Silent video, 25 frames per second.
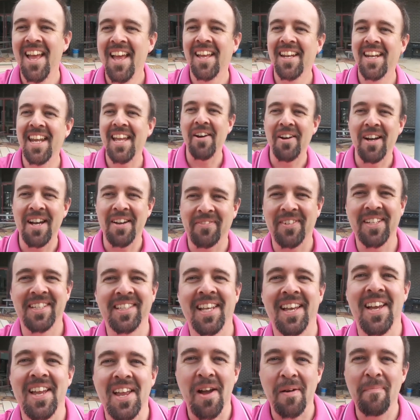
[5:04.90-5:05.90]
Now I have to
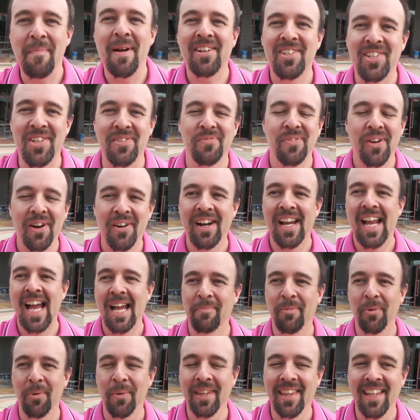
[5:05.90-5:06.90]
say I'm actually very
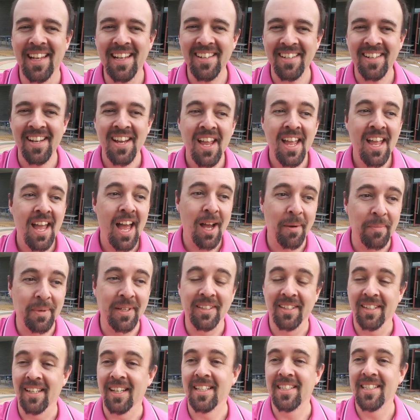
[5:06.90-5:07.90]
happy with that. I
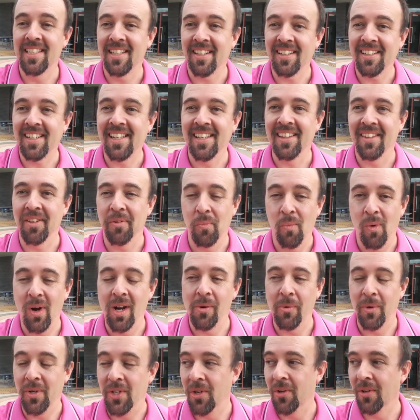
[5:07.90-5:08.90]
mean, it's lucky that
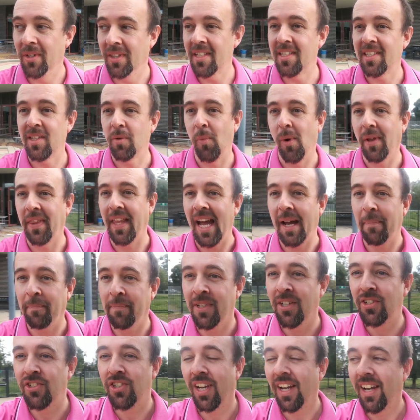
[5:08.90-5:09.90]
while we're doing this, the weather happened
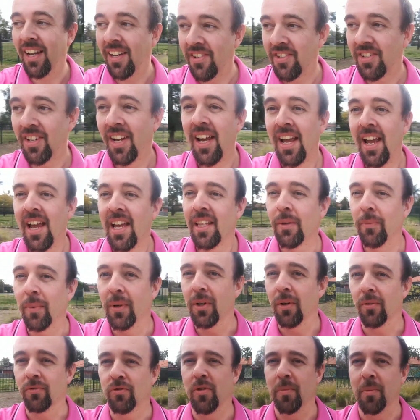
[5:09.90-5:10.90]
to change. We've
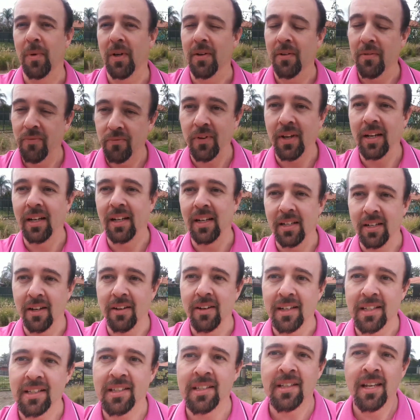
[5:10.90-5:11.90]
gone from a fairly
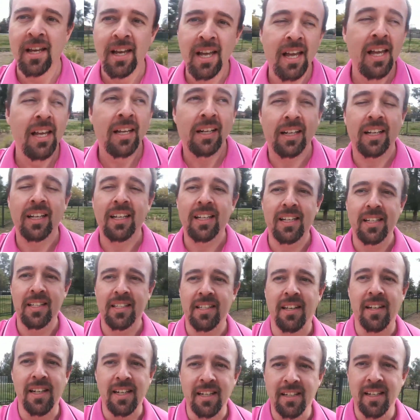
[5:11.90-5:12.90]
nice, clear,
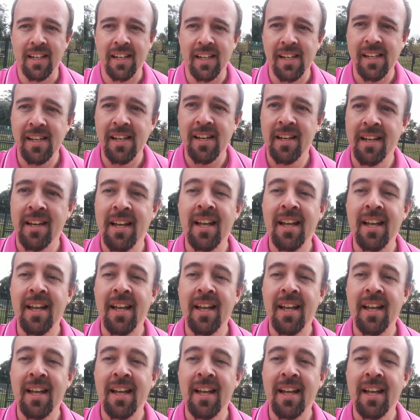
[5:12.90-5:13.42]
sunny day